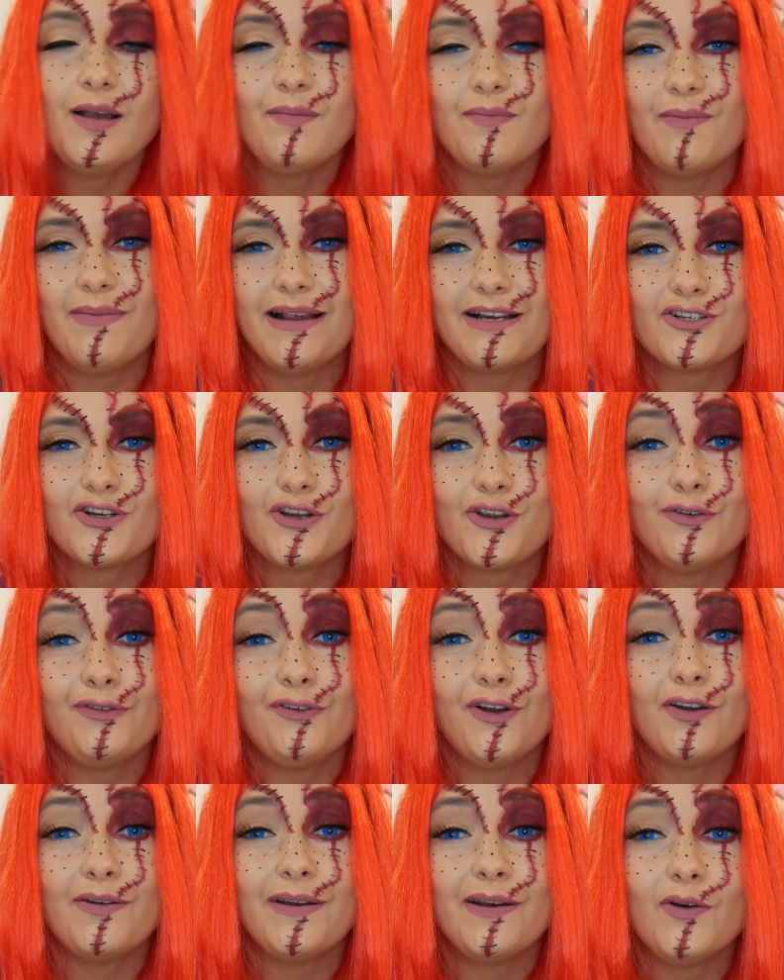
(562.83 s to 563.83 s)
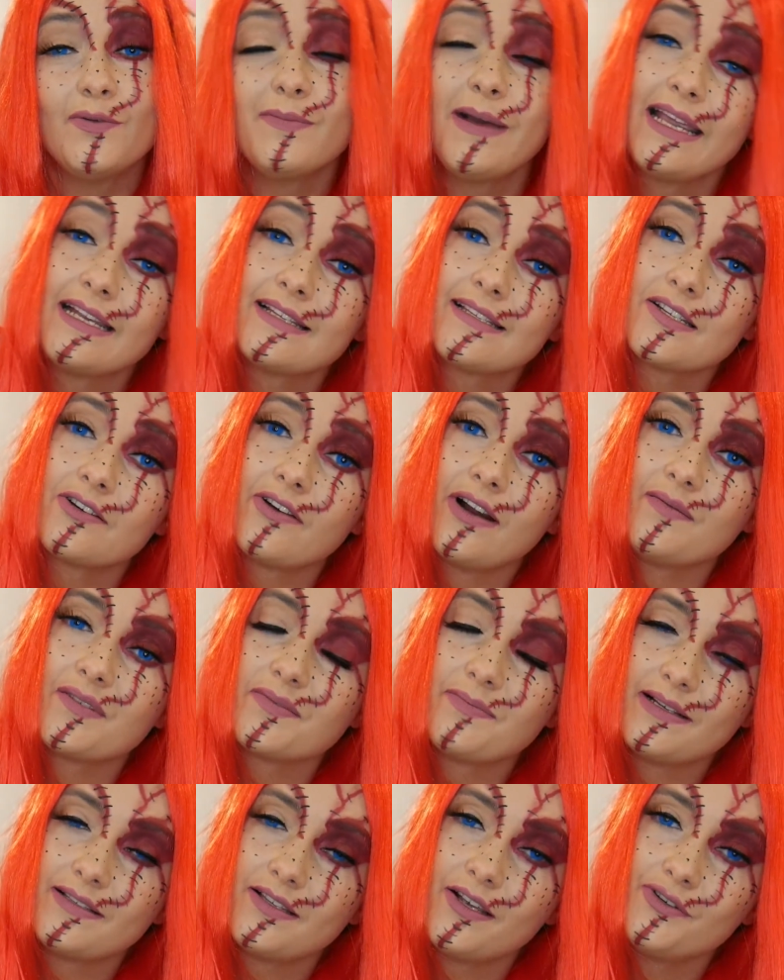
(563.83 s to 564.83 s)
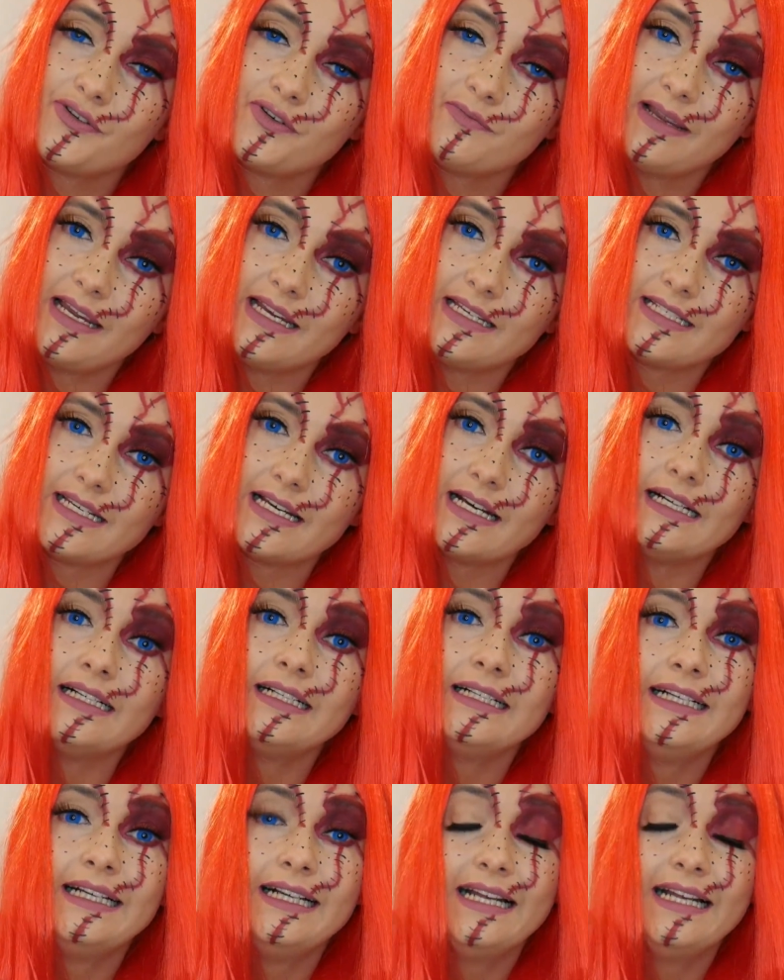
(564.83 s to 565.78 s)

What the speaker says: But make sure you're following all my Instagrams, my social media.